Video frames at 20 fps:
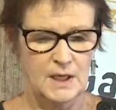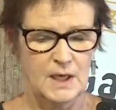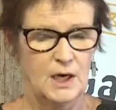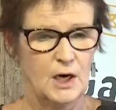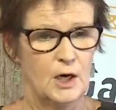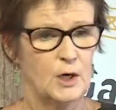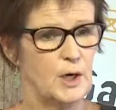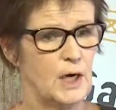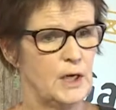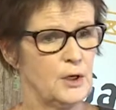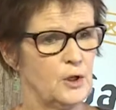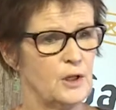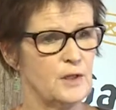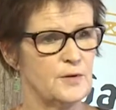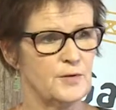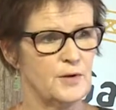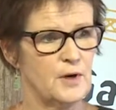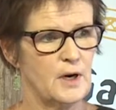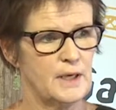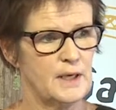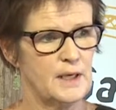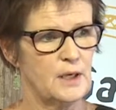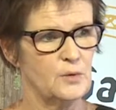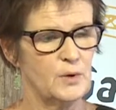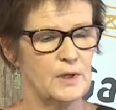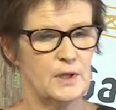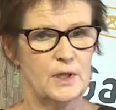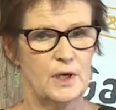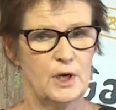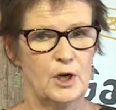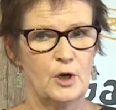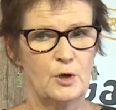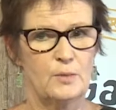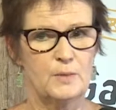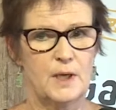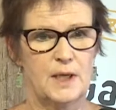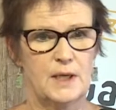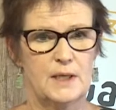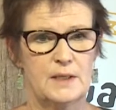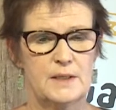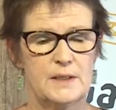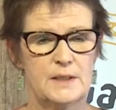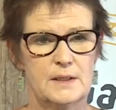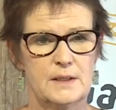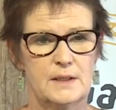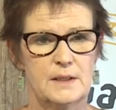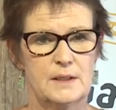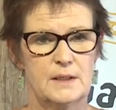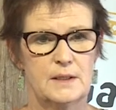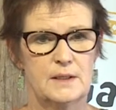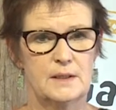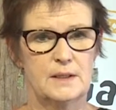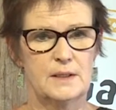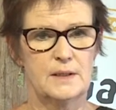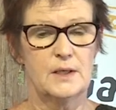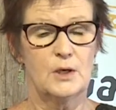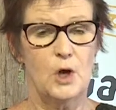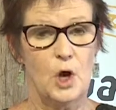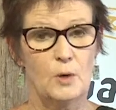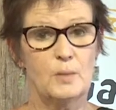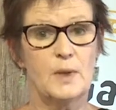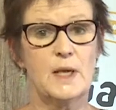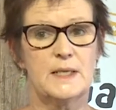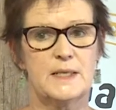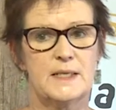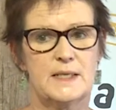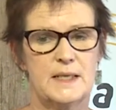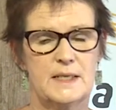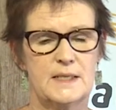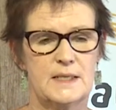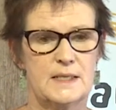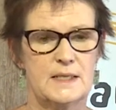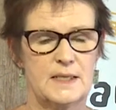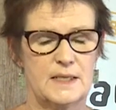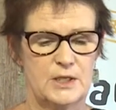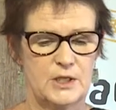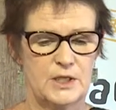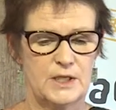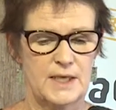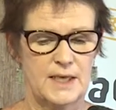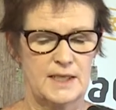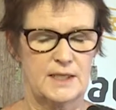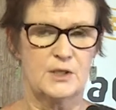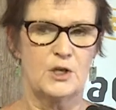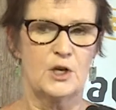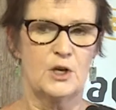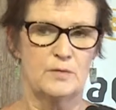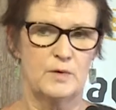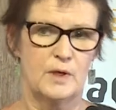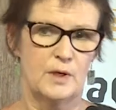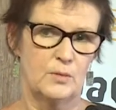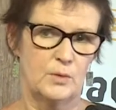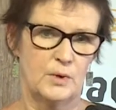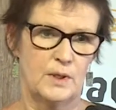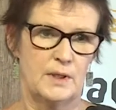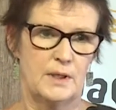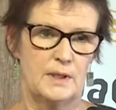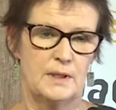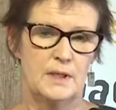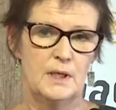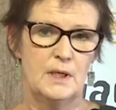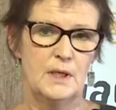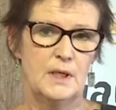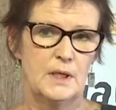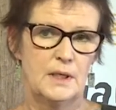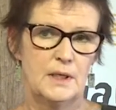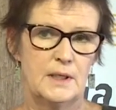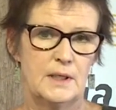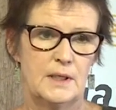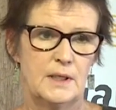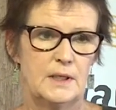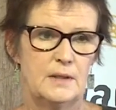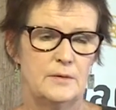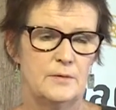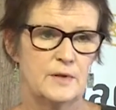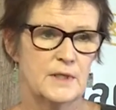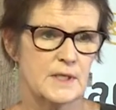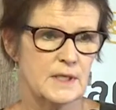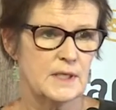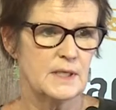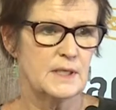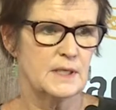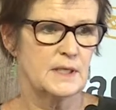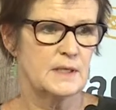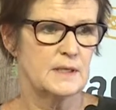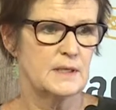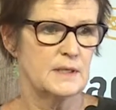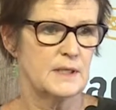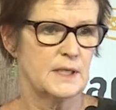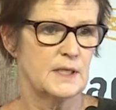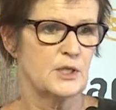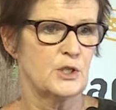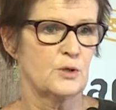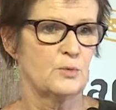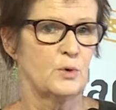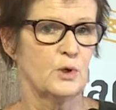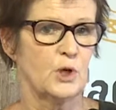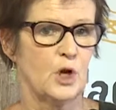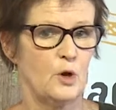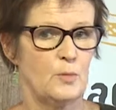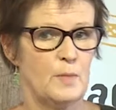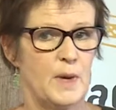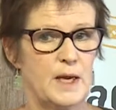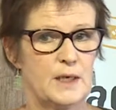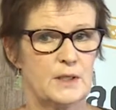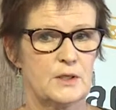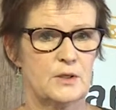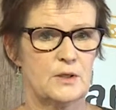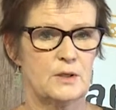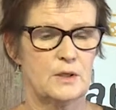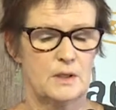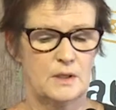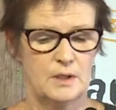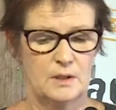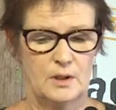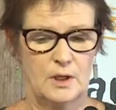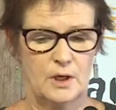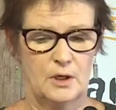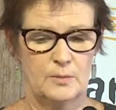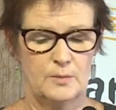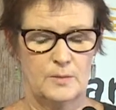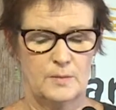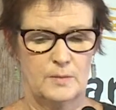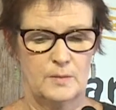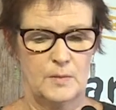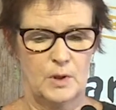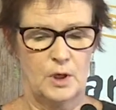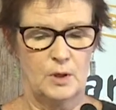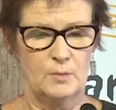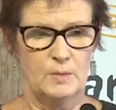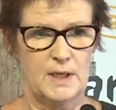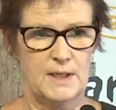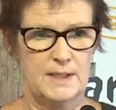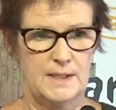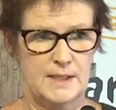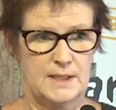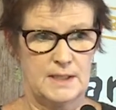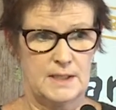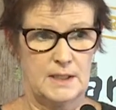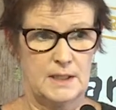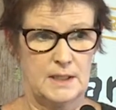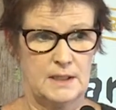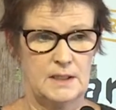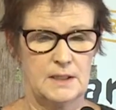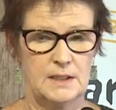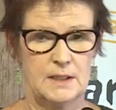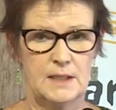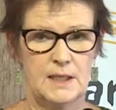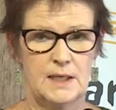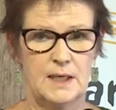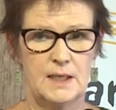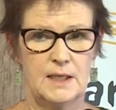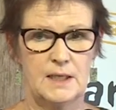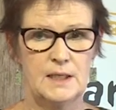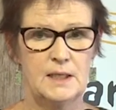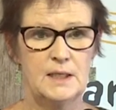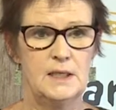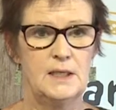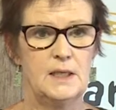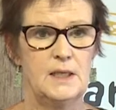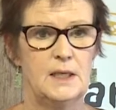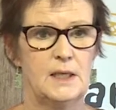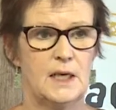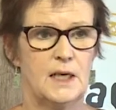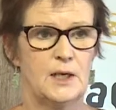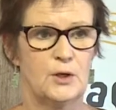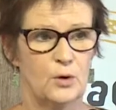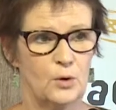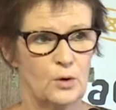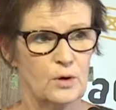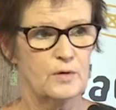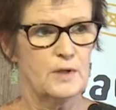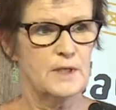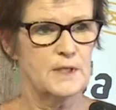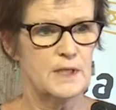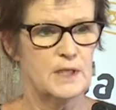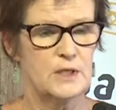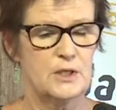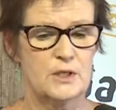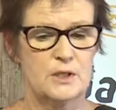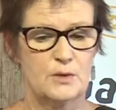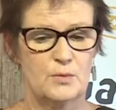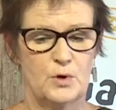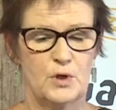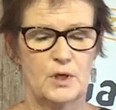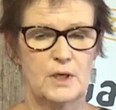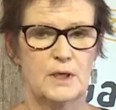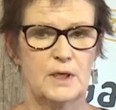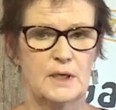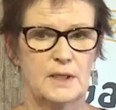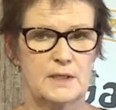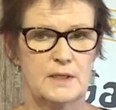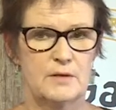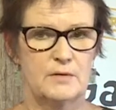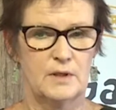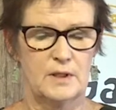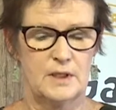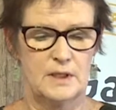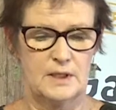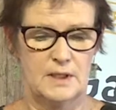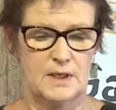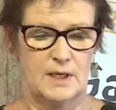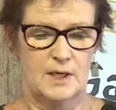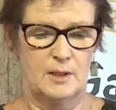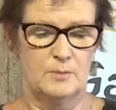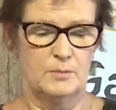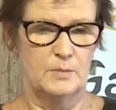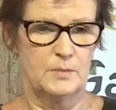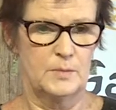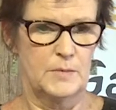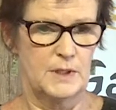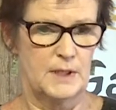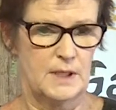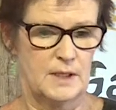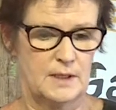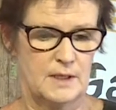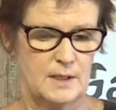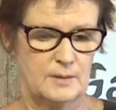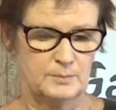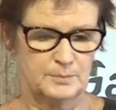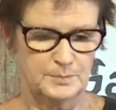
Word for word: Uh, and on the Friday, when the Homeland the Homeland Centre teacher takes over when the visiting teacher will go back to the home, Homeland Centre in Yirrkala, and all of the teachers work collectively um, together.